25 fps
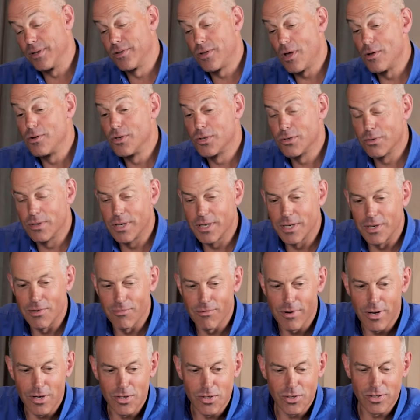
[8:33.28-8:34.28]
but don't do it
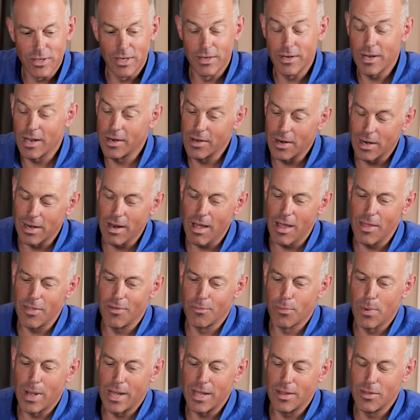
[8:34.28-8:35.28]
in a rush. And I
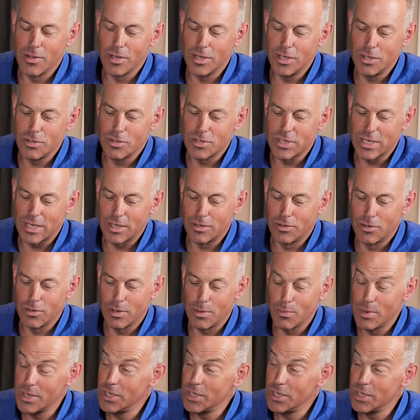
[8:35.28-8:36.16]
like the way that you said do